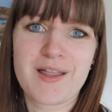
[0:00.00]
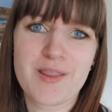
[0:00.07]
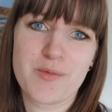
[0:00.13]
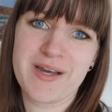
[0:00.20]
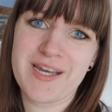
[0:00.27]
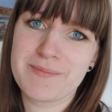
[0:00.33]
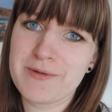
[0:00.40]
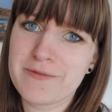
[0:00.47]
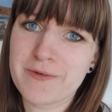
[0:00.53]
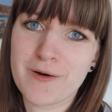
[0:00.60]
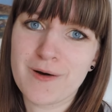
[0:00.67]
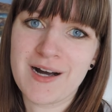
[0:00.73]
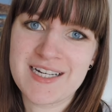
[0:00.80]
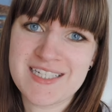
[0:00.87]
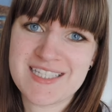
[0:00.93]
By the way,
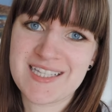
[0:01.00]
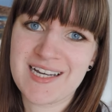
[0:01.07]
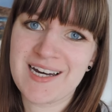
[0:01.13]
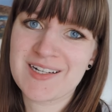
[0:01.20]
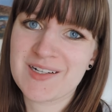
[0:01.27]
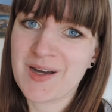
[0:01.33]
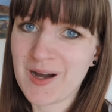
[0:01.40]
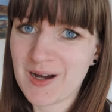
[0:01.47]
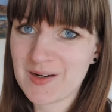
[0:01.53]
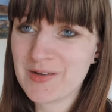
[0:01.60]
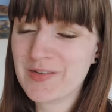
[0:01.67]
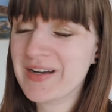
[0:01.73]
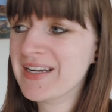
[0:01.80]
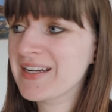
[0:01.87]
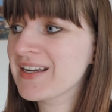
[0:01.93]
before I start
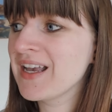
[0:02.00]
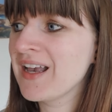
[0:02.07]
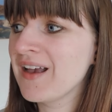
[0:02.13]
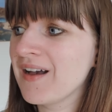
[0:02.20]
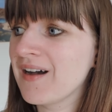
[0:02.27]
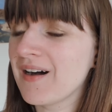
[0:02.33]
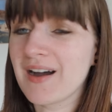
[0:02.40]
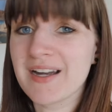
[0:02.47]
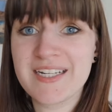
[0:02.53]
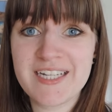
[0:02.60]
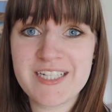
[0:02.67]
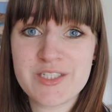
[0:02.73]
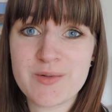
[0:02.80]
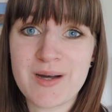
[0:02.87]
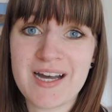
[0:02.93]
coloring, I
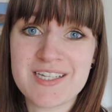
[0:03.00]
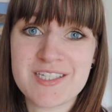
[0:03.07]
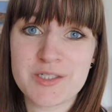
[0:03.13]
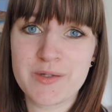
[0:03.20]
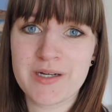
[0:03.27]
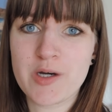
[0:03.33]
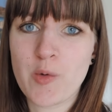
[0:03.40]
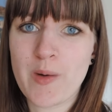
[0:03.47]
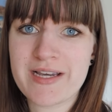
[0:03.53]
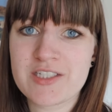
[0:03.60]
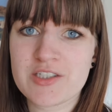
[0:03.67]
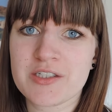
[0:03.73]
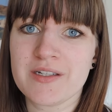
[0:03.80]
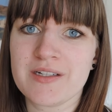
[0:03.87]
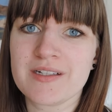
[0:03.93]
need to ask you a
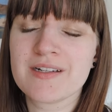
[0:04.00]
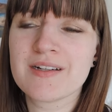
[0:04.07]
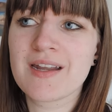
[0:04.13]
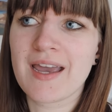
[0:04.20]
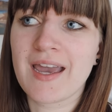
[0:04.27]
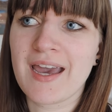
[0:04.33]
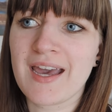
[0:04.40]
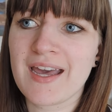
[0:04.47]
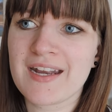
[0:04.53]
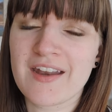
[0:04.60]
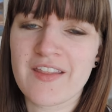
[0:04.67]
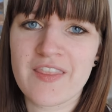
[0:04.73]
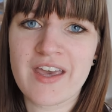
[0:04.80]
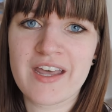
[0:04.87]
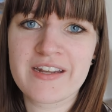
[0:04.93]
question,
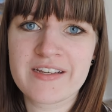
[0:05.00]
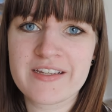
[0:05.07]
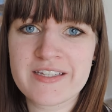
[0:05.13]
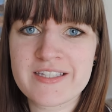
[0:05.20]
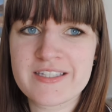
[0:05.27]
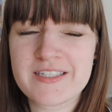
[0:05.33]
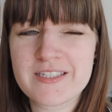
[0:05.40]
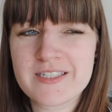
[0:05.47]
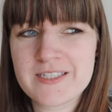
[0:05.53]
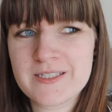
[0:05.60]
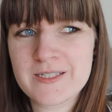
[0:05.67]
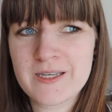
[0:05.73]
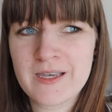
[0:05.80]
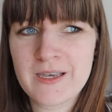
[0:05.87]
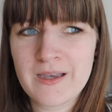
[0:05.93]
and that
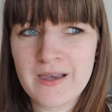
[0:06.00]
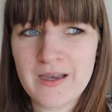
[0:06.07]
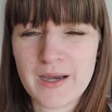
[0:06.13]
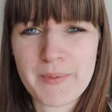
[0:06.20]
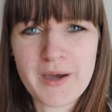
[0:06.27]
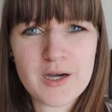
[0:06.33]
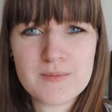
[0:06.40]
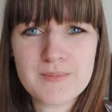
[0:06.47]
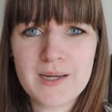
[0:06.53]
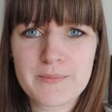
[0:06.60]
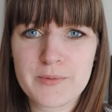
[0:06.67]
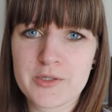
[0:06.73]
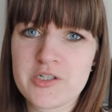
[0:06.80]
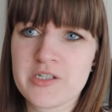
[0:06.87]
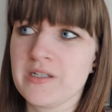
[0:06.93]
is about my
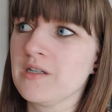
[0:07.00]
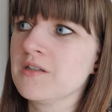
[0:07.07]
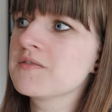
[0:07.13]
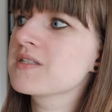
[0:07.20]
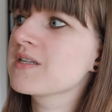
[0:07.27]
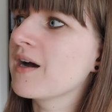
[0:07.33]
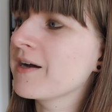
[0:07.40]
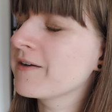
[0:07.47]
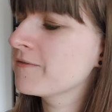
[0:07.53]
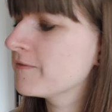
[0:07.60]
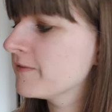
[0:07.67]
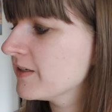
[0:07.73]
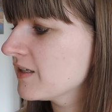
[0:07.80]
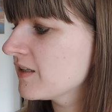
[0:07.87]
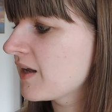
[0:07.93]
bookshelves. I
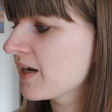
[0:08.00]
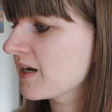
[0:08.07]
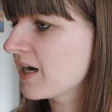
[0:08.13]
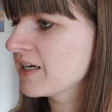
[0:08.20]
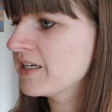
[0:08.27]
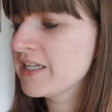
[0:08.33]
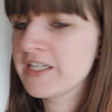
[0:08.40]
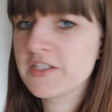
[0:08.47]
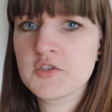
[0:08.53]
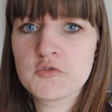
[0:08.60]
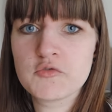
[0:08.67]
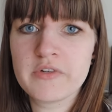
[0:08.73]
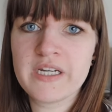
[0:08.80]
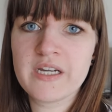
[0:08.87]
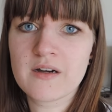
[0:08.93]
feel like I need
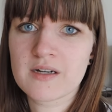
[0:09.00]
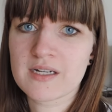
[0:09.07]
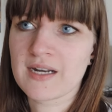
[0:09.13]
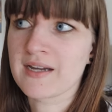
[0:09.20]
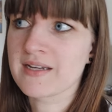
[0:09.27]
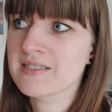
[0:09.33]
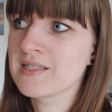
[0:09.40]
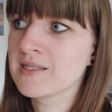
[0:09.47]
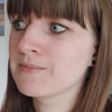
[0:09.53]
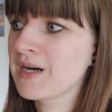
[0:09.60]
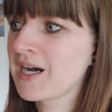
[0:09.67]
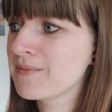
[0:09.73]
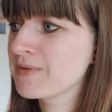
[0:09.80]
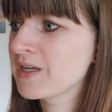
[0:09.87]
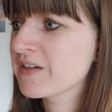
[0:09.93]
to reorganize them.
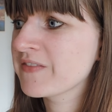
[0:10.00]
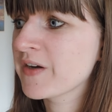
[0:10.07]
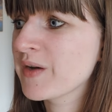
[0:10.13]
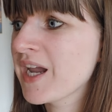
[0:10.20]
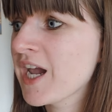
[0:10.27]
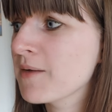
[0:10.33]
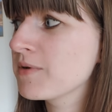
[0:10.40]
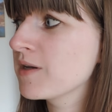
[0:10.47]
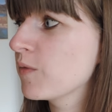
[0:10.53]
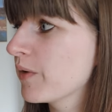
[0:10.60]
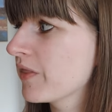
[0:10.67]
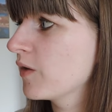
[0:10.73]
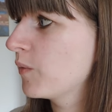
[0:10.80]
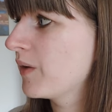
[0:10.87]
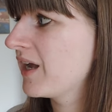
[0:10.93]
I'm not very happy
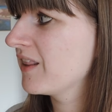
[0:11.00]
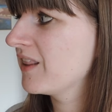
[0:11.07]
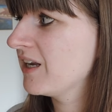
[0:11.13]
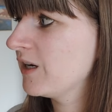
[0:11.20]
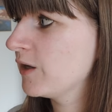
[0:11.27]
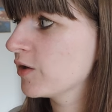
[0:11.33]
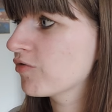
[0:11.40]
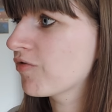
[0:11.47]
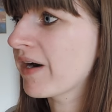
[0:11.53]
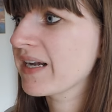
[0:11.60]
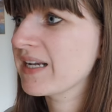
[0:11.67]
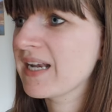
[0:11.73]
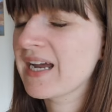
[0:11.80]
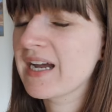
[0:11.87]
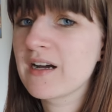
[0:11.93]
with the way they look
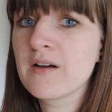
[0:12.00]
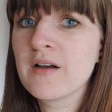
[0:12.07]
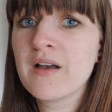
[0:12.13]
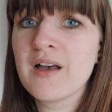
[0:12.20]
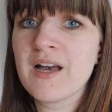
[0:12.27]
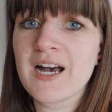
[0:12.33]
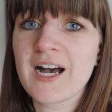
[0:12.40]
right now.